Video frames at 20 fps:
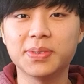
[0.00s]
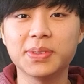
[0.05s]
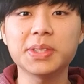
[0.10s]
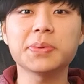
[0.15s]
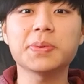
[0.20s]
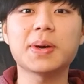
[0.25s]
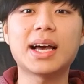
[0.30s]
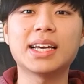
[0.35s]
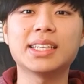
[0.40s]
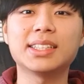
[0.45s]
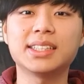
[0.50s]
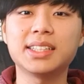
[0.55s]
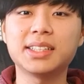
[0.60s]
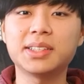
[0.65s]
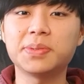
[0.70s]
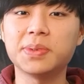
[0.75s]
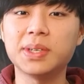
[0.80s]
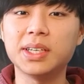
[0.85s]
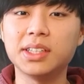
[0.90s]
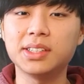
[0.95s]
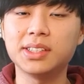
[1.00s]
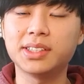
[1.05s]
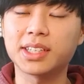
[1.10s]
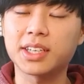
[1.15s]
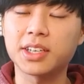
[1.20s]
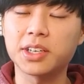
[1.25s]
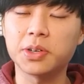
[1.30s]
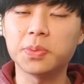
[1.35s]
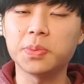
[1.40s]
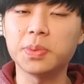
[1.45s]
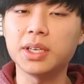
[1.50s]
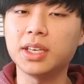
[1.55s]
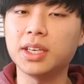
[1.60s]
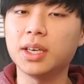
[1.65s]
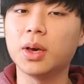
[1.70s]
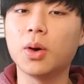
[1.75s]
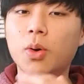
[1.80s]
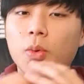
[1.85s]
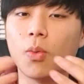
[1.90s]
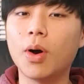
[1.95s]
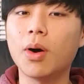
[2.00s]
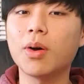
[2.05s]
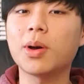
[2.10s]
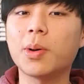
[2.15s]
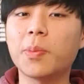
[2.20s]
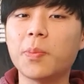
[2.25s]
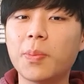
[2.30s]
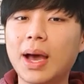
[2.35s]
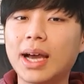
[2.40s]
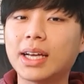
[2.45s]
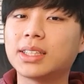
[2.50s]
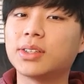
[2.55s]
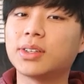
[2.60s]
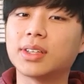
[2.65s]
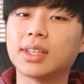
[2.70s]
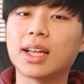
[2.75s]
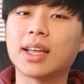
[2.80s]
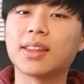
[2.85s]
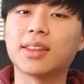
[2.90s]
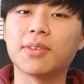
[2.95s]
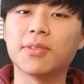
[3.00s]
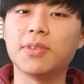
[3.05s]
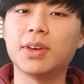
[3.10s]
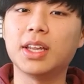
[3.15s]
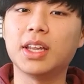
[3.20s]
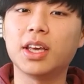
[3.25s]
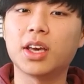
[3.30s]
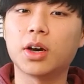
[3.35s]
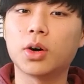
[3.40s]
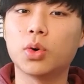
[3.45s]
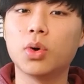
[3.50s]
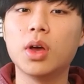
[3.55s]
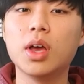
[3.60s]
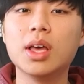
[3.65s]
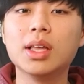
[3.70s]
What's up guys, it's me, Jakumi. Welcome back to another video.